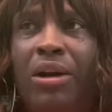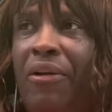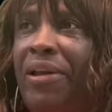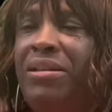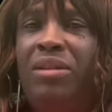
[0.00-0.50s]

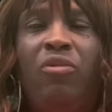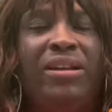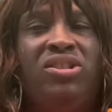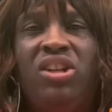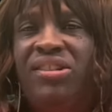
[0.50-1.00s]
And it
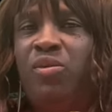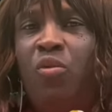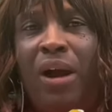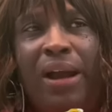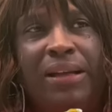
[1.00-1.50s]
wasn't just
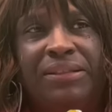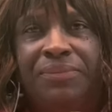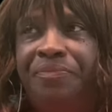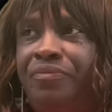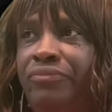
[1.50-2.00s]

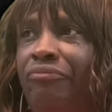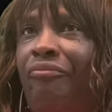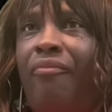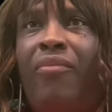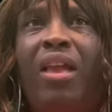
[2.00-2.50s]
one.
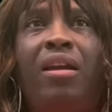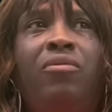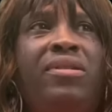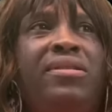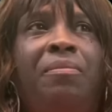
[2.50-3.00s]
It
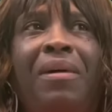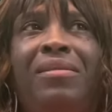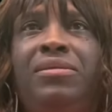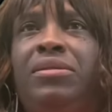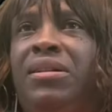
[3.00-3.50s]
was,
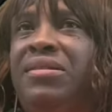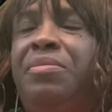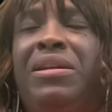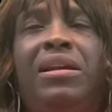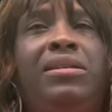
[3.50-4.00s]
a, it's
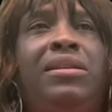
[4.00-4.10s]
been at